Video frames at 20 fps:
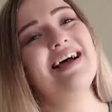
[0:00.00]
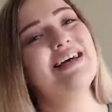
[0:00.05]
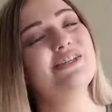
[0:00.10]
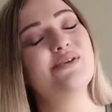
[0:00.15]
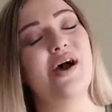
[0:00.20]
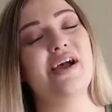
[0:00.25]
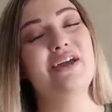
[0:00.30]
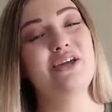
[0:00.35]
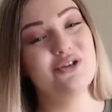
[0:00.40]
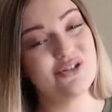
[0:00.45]

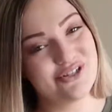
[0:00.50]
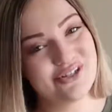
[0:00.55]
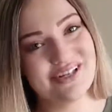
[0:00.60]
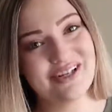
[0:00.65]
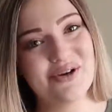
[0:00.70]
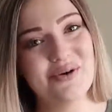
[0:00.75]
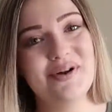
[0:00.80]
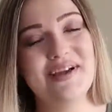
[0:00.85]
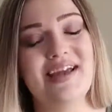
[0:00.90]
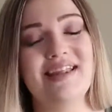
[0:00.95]
So I
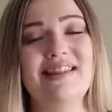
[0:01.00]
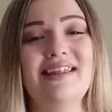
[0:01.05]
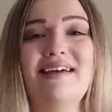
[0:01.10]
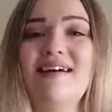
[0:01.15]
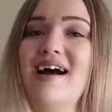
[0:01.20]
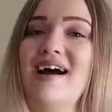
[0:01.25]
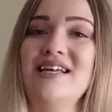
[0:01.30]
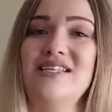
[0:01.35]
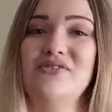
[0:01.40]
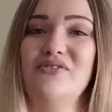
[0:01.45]
usually go and get the
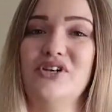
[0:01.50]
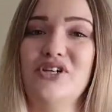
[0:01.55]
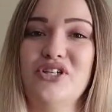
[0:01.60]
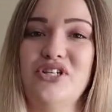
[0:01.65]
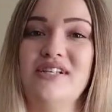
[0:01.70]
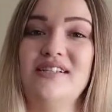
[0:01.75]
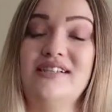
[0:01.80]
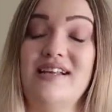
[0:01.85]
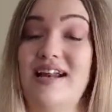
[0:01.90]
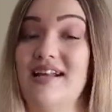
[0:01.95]
guys'
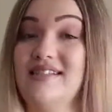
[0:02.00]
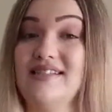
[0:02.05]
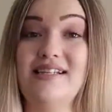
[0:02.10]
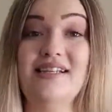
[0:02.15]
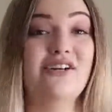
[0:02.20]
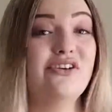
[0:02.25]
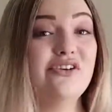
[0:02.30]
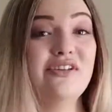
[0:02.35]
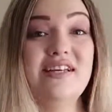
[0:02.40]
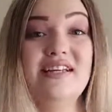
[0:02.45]
versions, and it's
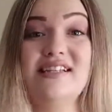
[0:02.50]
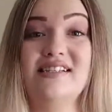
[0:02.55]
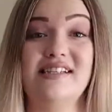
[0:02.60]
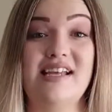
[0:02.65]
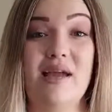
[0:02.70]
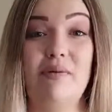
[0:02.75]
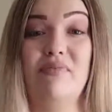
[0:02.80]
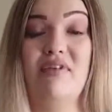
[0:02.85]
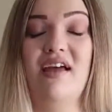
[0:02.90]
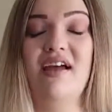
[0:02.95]
literally the
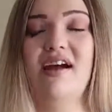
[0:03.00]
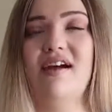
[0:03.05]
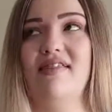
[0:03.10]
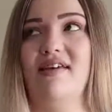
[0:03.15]
same thing.